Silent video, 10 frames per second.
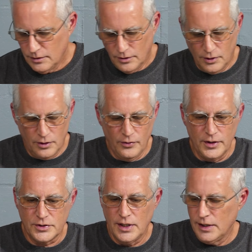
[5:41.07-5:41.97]
All
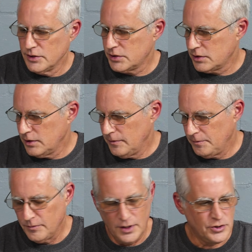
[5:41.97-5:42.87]
this is,
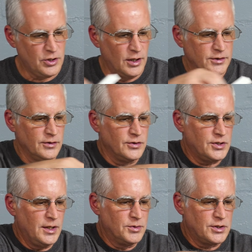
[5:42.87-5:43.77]
it's cut to the
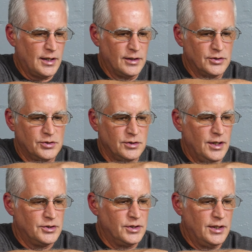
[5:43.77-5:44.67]
same size
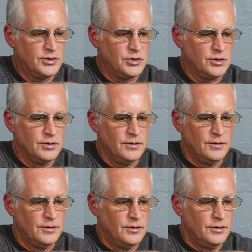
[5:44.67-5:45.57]
as this,
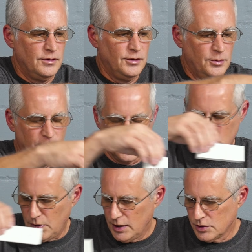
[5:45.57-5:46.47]
a little bit of
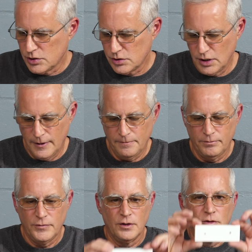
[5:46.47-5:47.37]
space,
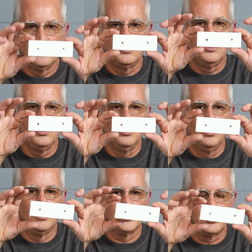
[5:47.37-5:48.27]
2
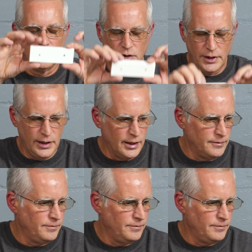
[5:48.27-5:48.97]
holes drilled in it.